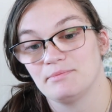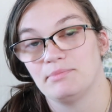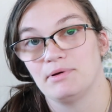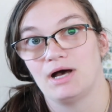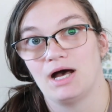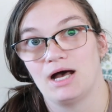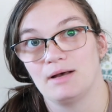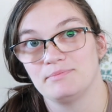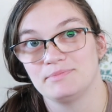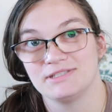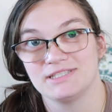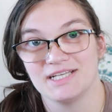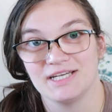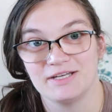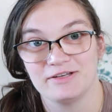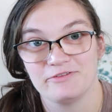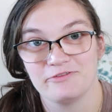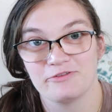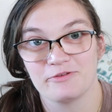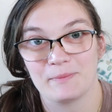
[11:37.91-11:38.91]
pops
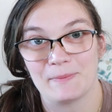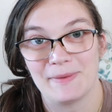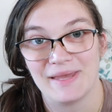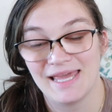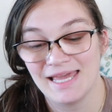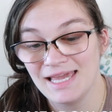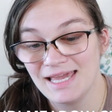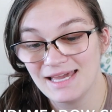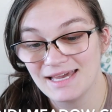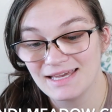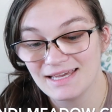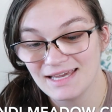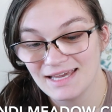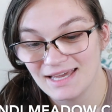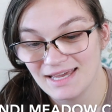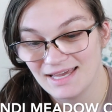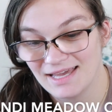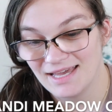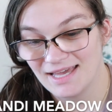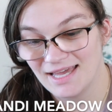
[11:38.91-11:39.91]
of pink
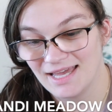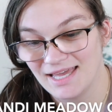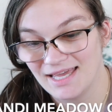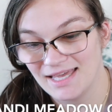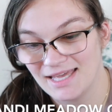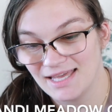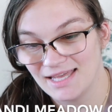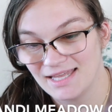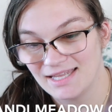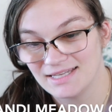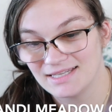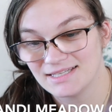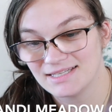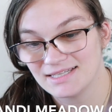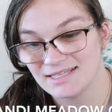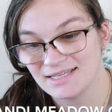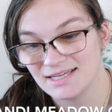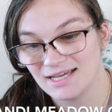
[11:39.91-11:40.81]
and